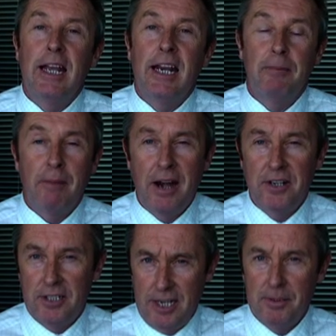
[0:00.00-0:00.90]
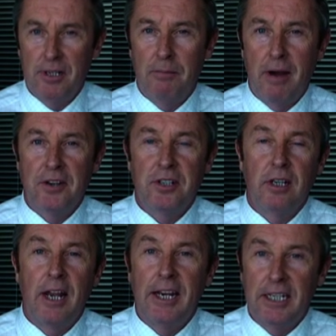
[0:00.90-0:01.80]
In a typical marginal
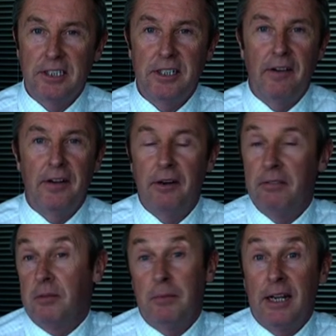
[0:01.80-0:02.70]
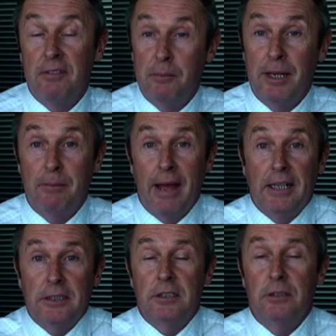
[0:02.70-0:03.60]
lending scenario from any of the big
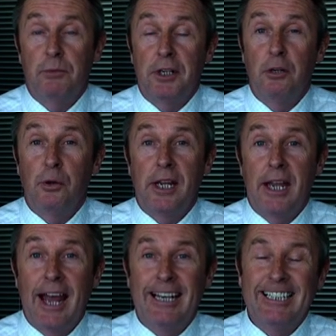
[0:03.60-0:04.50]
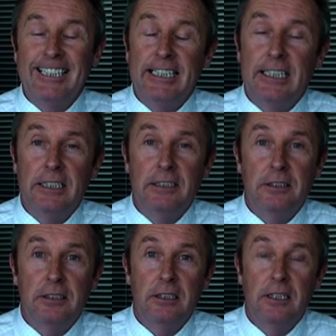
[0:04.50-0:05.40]
banks, what you're looking at
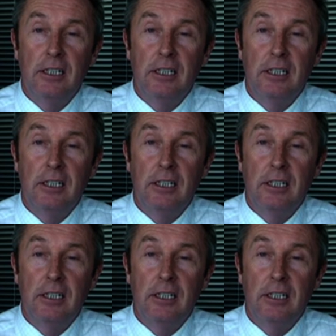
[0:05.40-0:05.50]
is